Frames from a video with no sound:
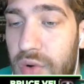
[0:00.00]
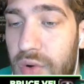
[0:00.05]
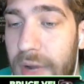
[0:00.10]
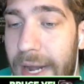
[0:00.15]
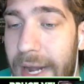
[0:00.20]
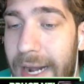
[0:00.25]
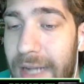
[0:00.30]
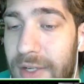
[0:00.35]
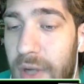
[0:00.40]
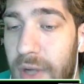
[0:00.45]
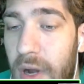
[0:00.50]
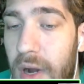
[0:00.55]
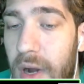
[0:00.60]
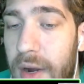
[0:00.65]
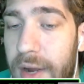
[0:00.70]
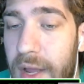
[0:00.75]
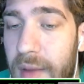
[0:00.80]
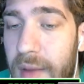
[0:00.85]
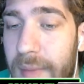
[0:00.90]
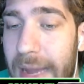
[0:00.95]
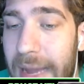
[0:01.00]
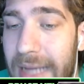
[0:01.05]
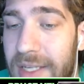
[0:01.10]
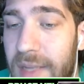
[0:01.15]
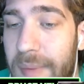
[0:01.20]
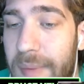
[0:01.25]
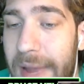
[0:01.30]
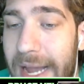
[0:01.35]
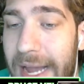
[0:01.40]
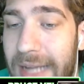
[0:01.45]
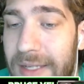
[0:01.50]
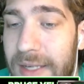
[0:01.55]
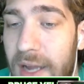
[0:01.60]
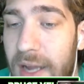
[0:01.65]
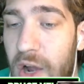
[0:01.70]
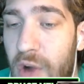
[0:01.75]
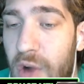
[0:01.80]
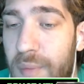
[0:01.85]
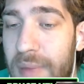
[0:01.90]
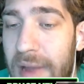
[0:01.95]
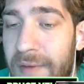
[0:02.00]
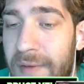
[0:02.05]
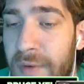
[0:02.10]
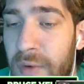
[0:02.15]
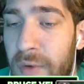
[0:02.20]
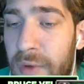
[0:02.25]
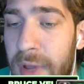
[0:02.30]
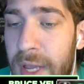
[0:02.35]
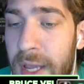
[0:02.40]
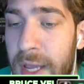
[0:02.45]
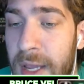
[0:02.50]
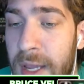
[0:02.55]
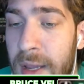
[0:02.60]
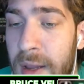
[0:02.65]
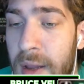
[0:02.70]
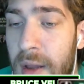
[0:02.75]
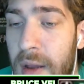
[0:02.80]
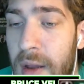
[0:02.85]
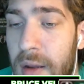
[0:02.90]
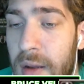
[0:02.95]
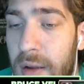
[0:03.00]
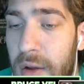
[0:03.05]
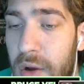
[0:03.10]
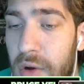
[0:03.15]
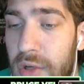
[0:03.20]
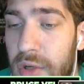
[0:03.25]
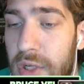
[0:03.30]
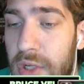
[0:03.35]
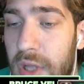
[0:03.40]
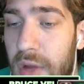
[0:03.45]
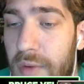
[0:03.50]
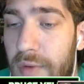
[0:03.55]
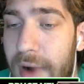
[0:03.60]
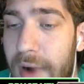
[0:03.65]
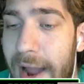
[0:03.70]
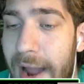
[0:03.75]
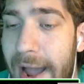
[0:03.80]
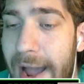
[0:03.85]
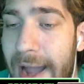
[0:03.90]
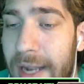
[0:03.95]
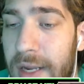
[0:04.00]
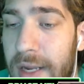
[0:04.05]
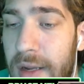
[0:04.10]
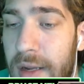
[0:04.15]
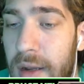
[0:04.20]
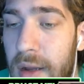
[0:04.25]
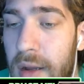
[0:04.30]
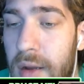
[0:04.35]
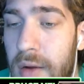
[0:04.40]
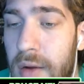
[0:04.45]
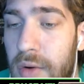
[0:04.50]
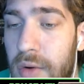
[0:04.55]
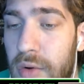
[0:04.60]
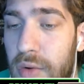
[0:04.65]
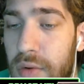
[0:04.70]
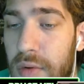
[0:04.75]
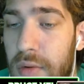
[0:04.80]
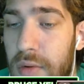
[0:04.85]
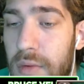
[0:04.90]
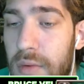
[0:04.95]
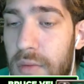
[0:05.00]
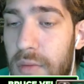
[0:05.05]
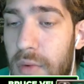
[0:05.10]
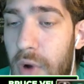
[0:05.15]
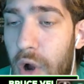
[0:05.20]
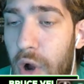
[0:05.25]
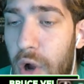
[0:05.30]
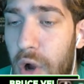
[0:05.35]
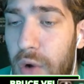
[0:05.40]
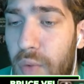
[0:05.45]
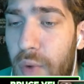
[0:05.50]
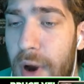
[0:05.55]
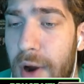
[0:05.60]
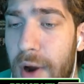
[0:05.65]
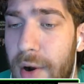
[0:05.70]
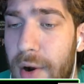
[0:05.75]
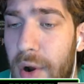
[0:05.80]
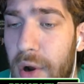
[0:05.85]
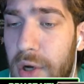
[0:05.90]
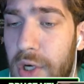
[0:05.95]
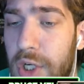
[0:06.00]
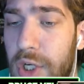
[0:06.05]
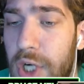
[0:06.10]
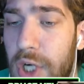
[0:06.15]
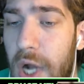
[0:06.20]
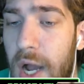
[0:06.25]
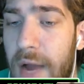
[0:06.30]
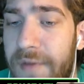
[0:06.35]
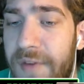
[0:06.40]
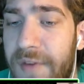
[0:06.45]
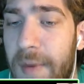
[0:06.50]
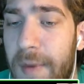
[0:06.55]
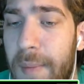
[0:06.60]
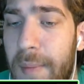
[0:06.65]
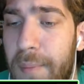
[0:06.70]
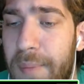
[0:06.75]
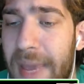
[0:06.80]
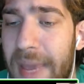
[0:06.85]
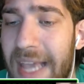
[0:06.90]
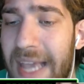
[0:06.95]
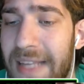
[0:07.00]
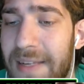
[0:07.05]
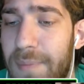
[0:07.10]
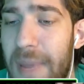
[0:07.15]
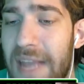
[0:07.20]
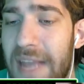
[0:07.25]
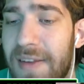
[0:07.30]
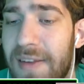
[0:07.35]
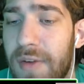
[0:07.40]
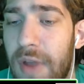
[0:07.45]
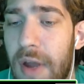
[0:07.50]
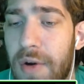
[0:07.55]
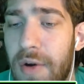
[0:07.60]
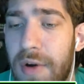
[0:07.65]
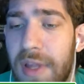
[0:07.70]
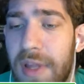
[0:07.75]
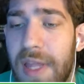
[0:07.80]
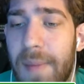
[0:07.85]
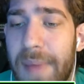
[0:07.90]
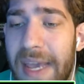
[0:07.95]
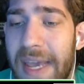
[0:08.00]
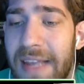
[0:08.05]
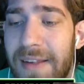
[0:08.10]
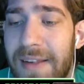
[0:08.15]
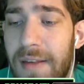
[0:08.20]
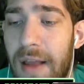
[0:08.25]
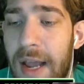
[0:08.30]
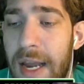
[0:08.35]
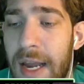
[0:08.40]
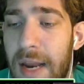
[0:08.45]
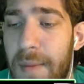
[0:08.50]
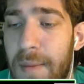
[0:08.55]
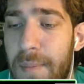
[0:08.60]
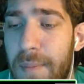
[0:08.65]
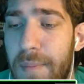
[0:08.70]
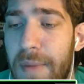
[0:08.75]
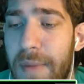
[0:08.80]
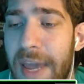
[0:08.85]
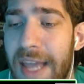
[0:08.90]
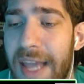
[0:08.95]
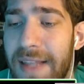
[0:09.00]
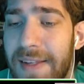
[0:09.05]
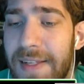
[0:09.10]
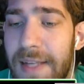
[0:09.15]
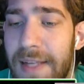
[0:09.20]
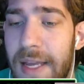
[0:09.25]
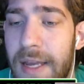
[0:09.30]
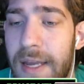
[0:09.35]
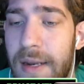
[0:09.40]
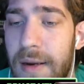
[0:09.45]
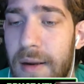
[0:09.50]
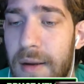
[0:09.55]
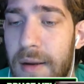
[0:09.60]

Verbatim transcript: guys on him, has to pass out. Beverley goes to the rack. Hook weird hook shot from base basically underneath the baseline and hits it.